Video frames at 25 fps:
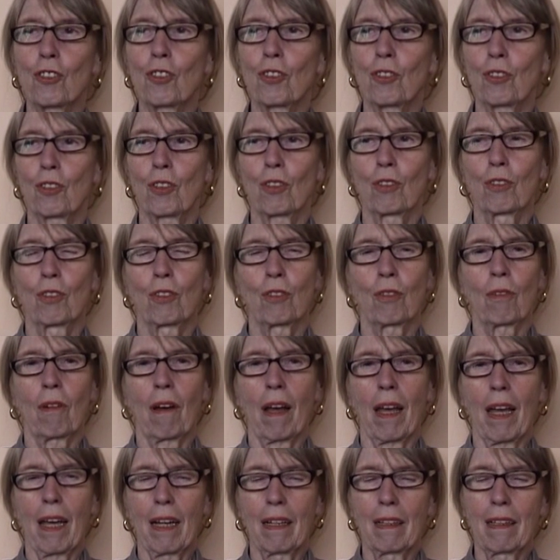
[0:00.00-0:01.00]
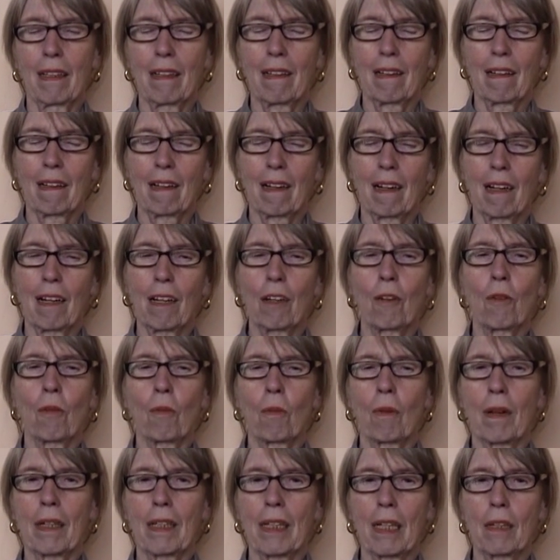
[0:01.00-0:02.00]
you don't do anything,
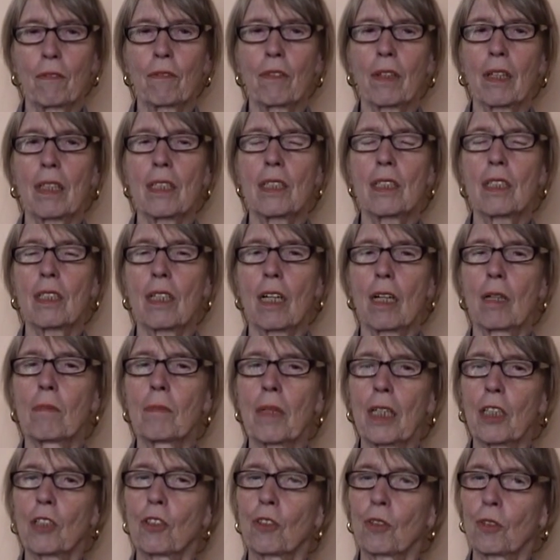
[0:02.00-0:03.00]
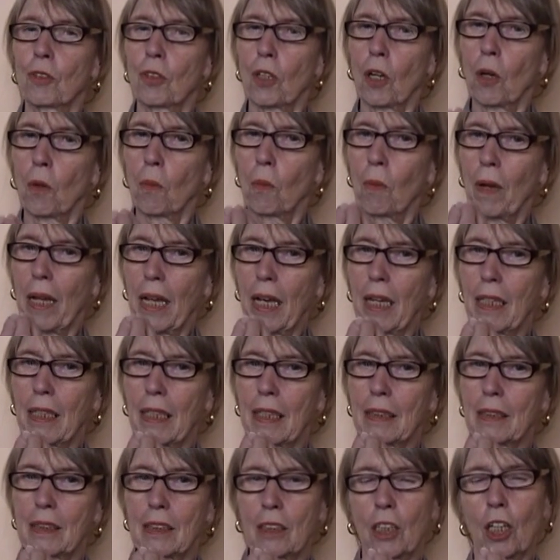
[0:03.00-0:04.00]
whatever is coming to your
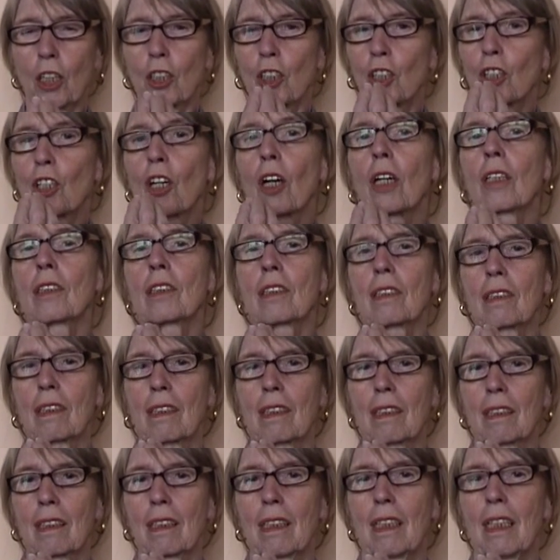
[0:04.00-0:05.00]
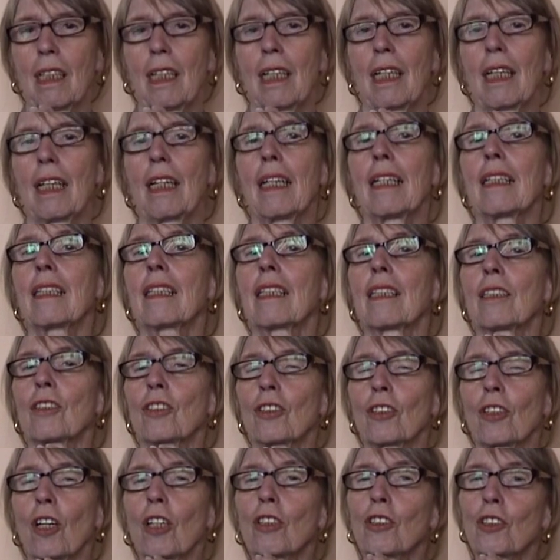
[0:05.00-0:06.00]
awareness, trust it. It
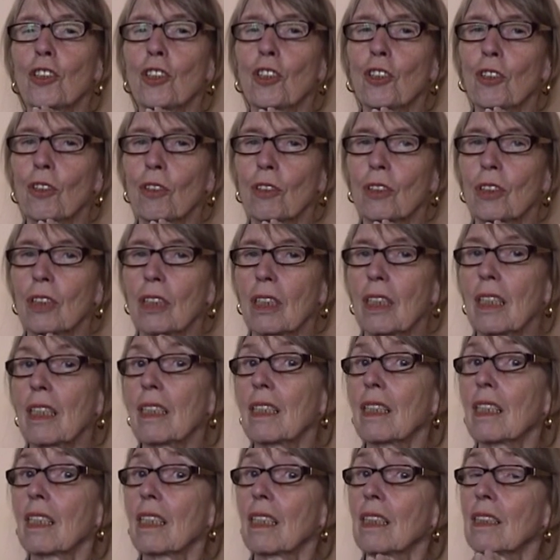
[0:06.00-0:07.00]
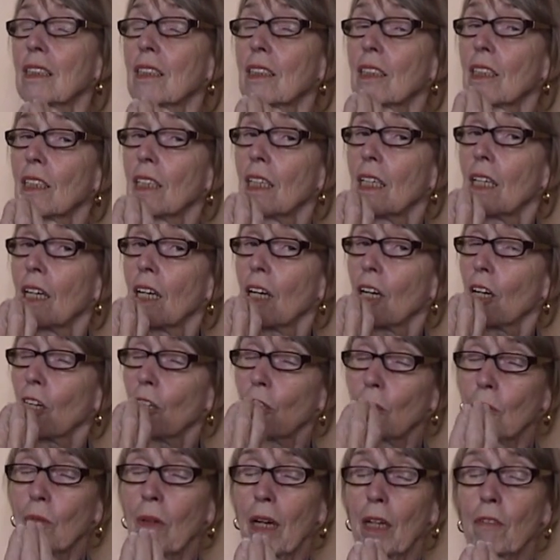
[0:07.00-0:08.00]
is not yours, it is
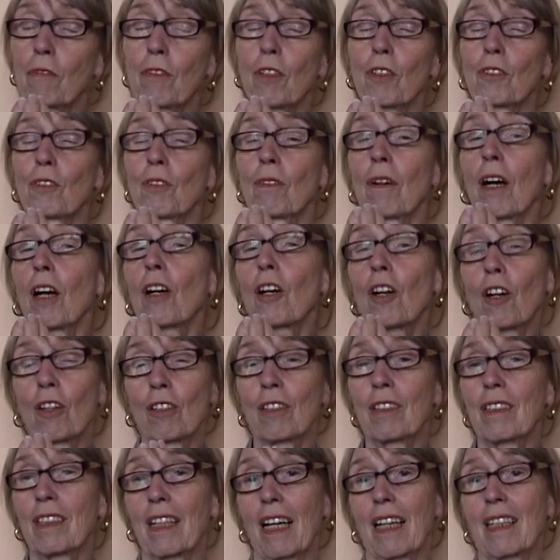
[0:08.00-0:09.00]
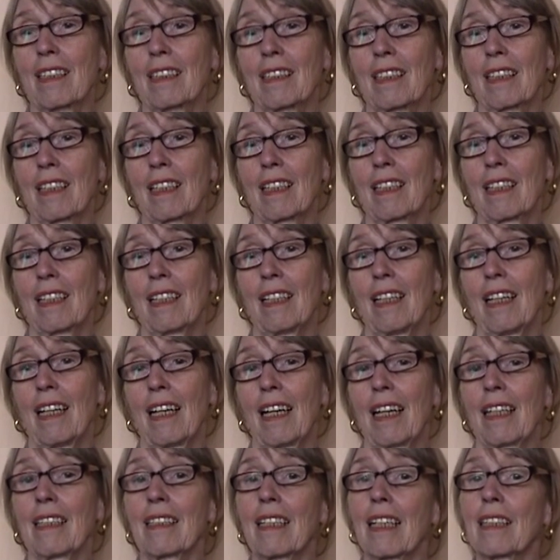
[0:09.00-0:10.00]
whoever you are contacting.
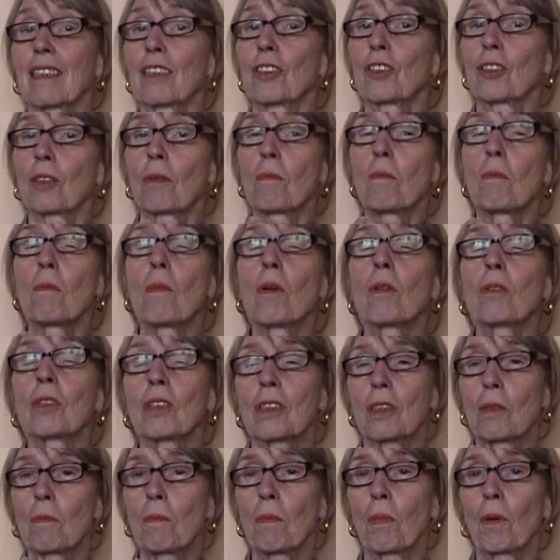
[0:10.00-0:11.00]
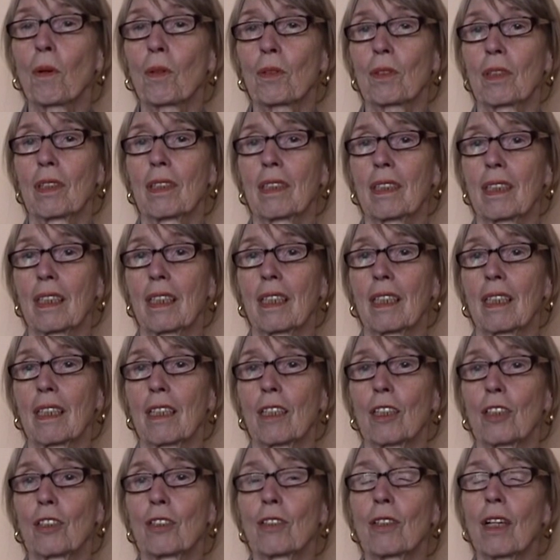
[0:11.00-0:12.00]
And that is the most important thing.
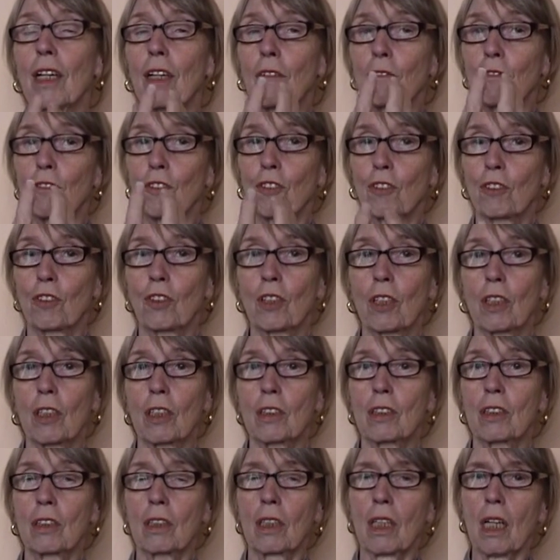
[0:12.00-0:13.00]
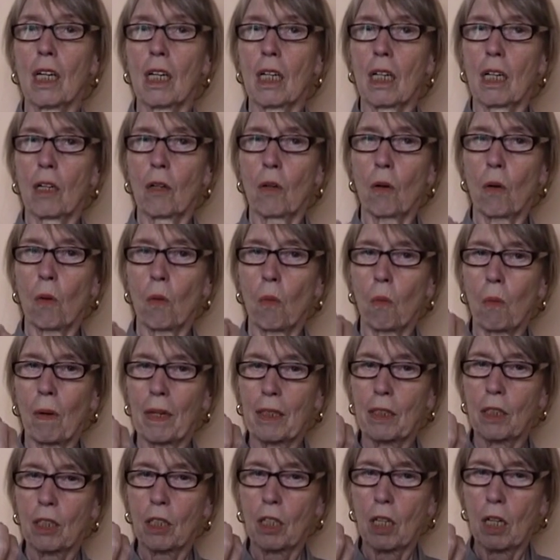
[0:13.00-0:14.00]
You have to trust
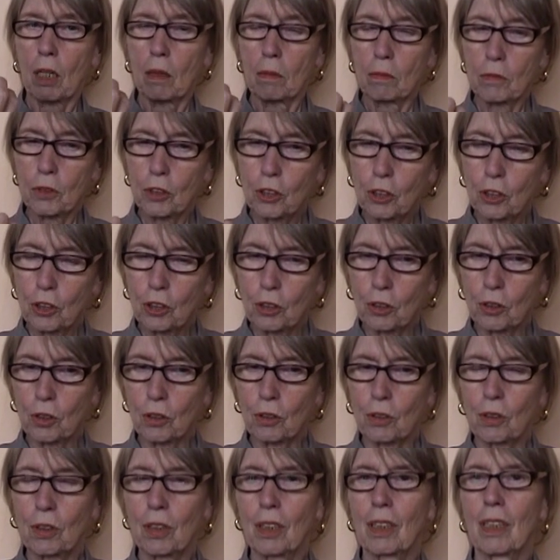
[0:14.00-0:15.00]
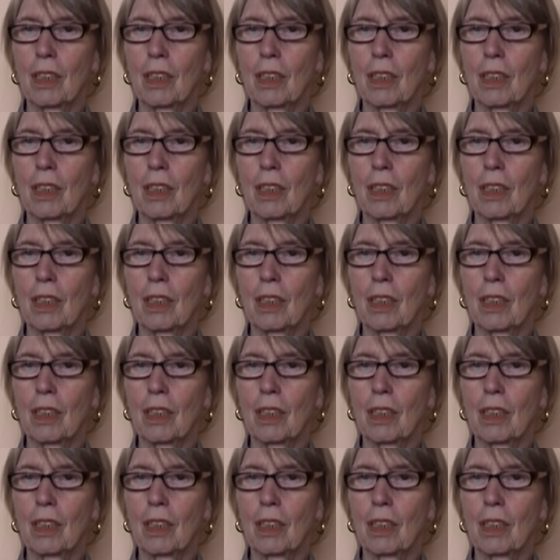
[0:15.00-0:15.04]
what comes to you